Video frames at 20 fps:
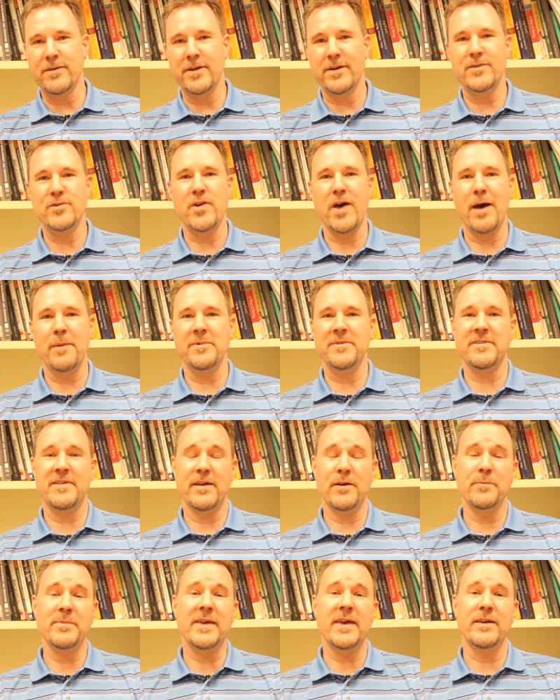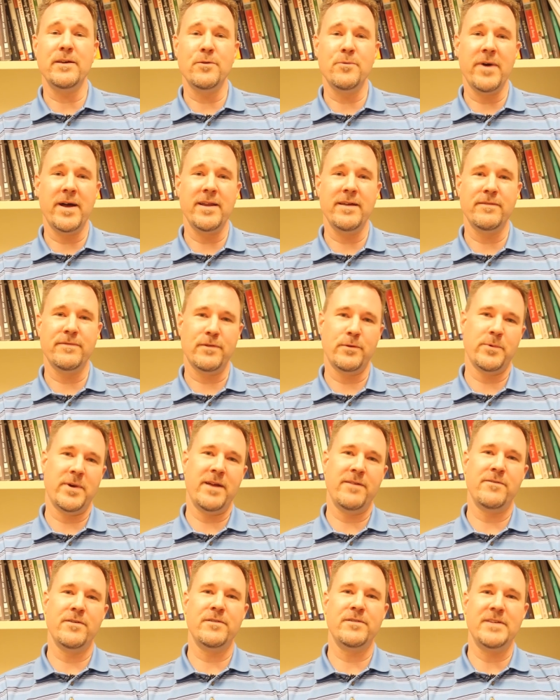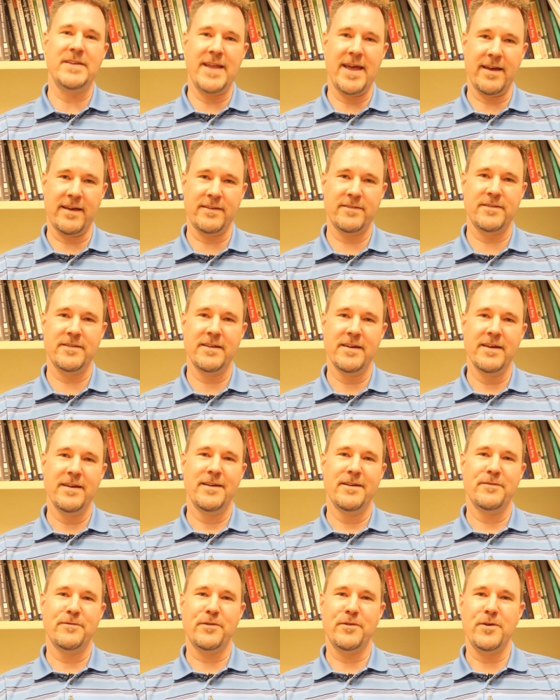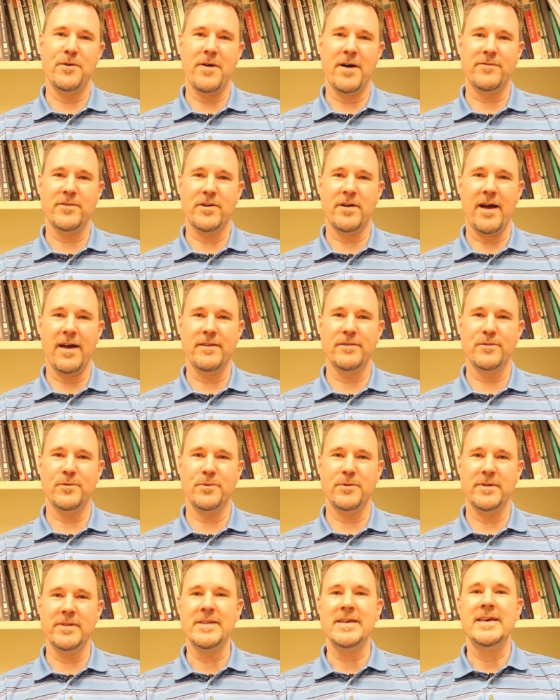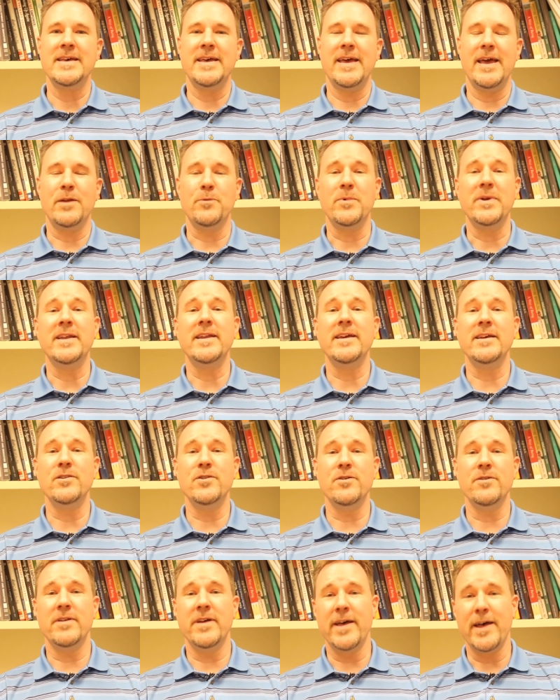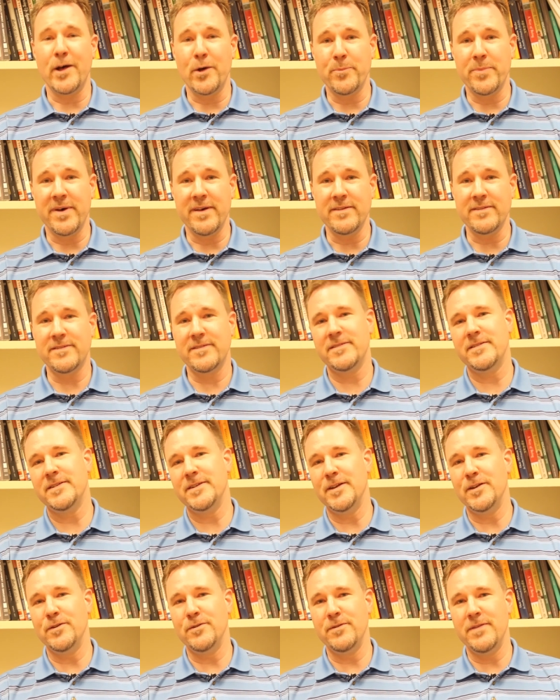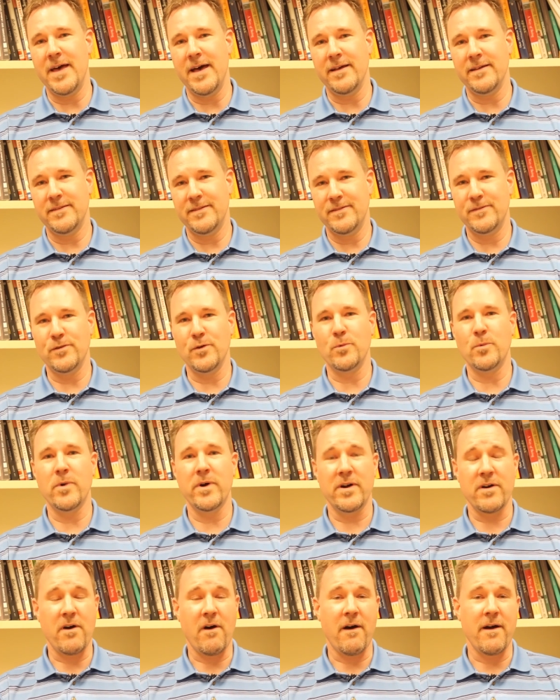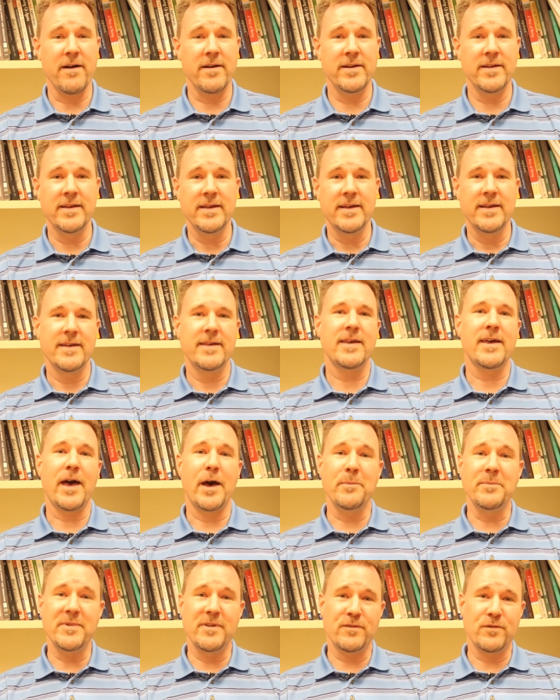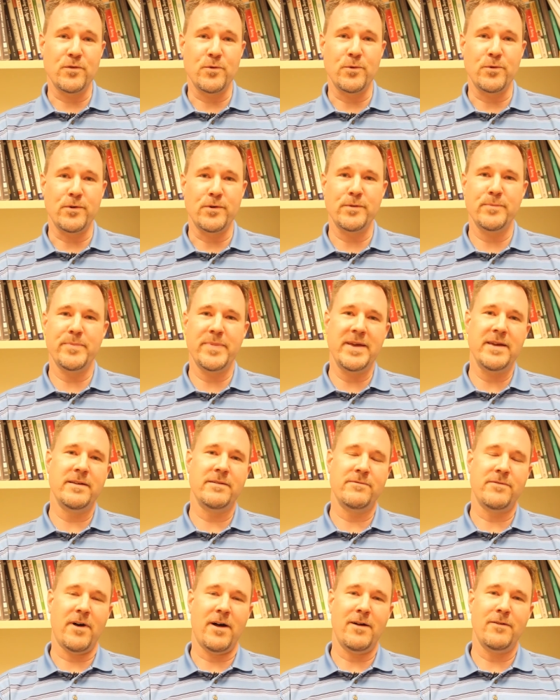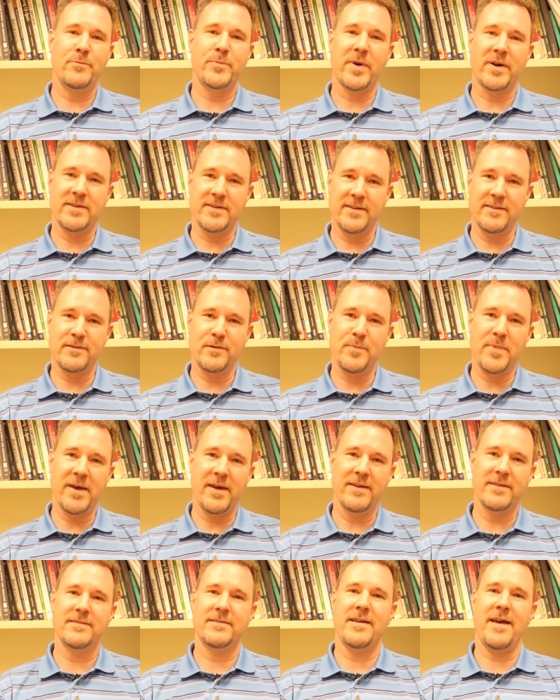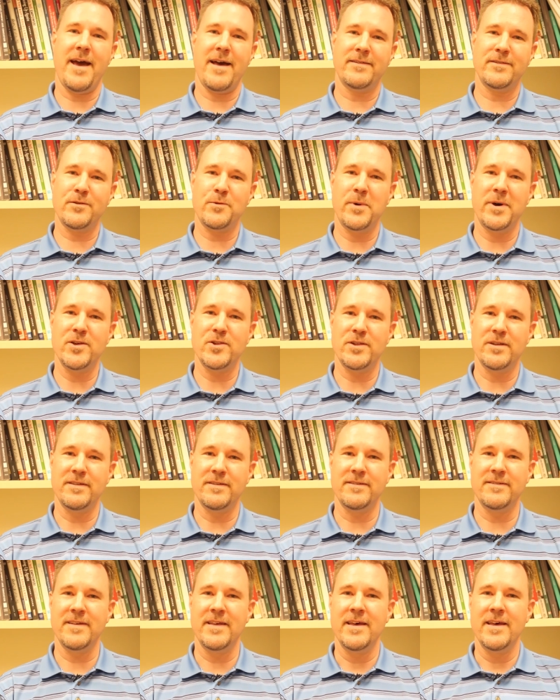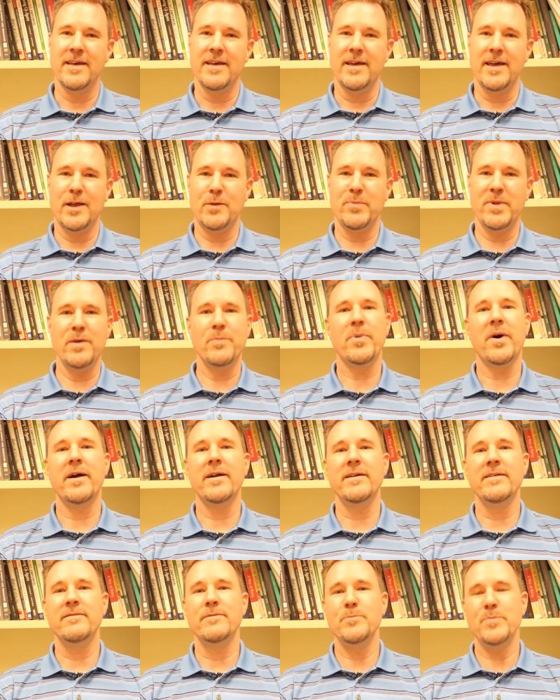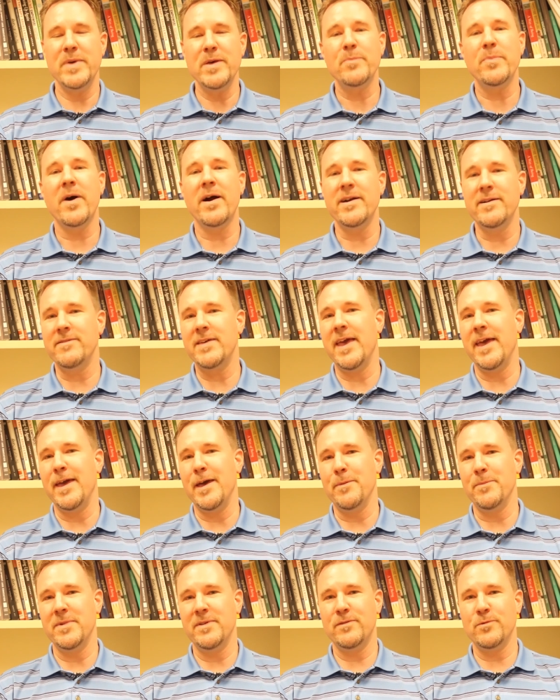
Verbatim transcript: And our job is to help get you ready for whatever's next for you after high school. And we need you to help us to do that. So work hard, come to school, be involved, participate, ask questions, and be a part of, be a part of KM.